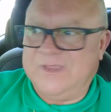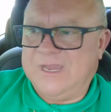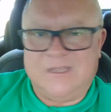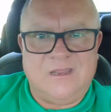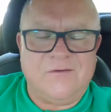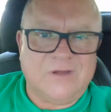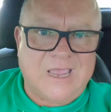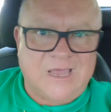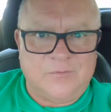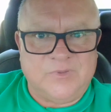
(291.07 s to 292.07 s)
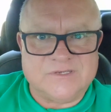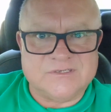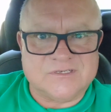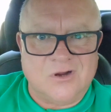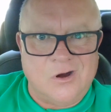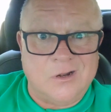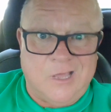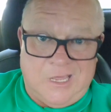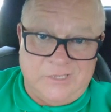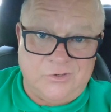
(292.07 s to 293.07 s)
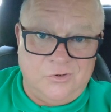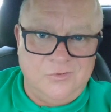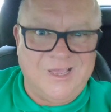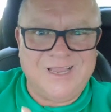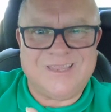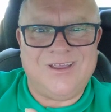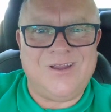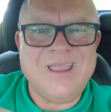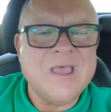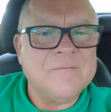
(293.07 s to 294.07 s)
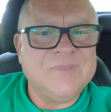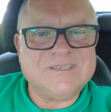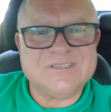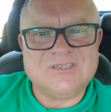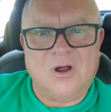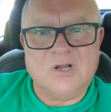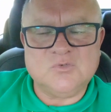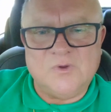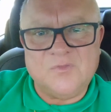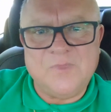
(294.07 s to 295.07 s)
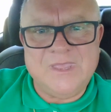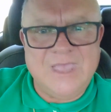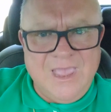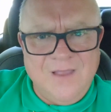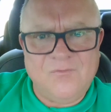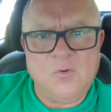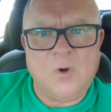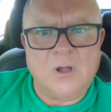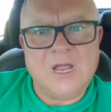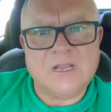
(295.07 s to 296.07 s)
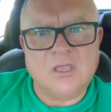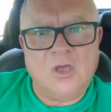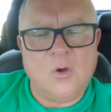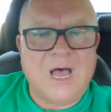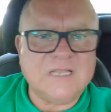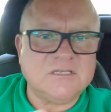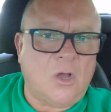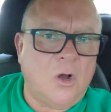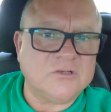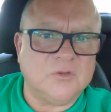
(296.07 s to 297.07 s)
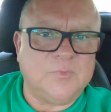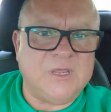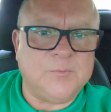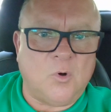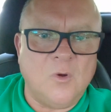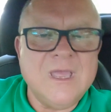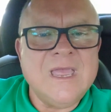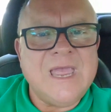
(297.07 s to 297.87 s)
They ain't never got a business card. I do. I carry business cards with me everywhere I go. I talk to people.